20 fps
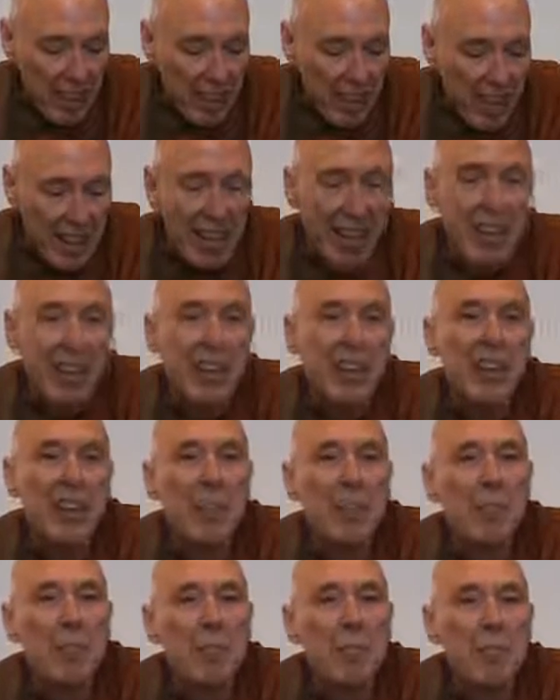Here,
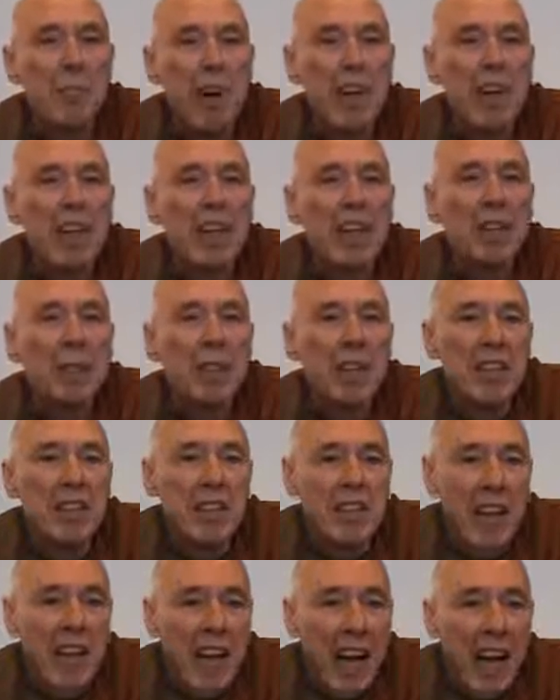if a monk commits
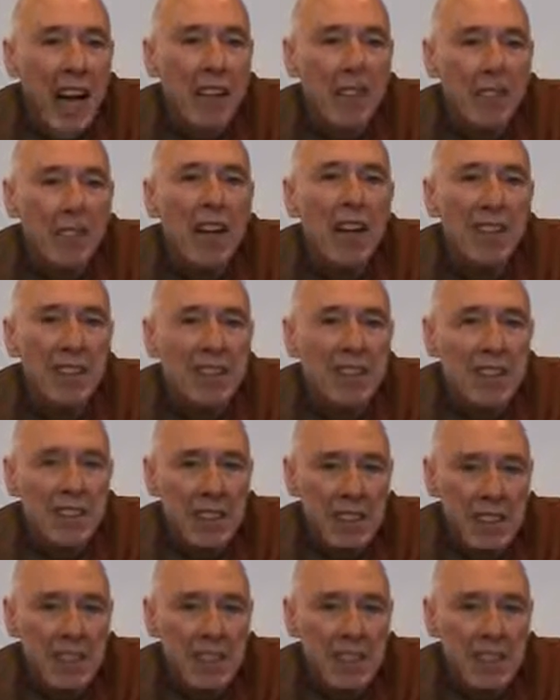an offense,